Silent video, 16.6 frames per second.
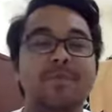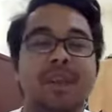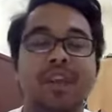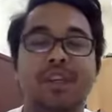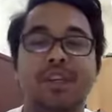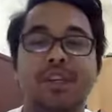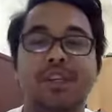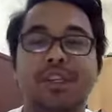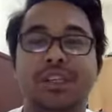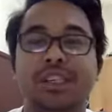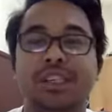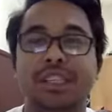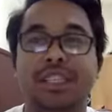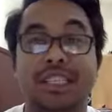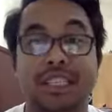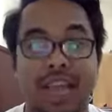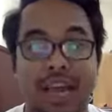in your
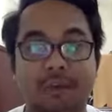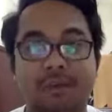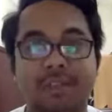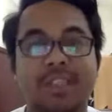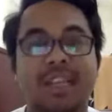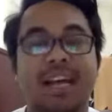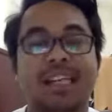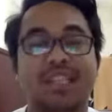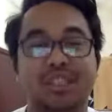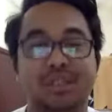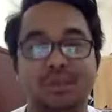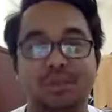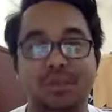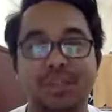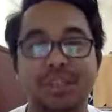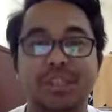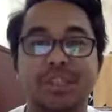steps as you
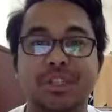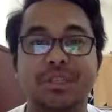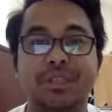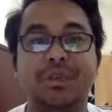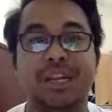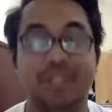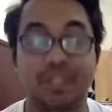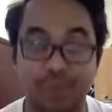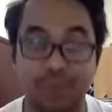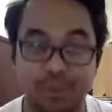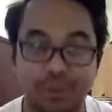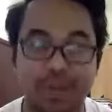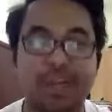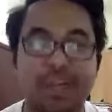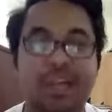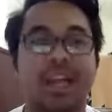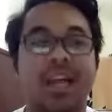pursue, as you
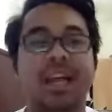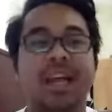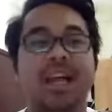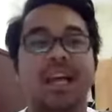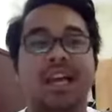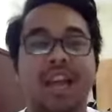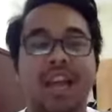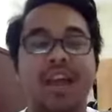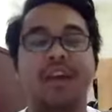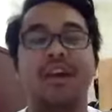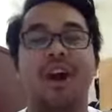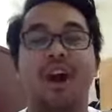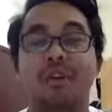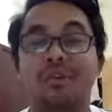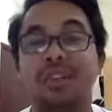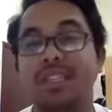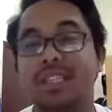work here
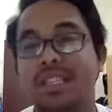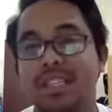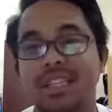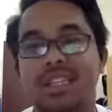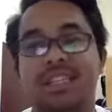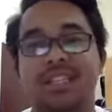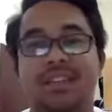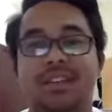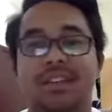overseas,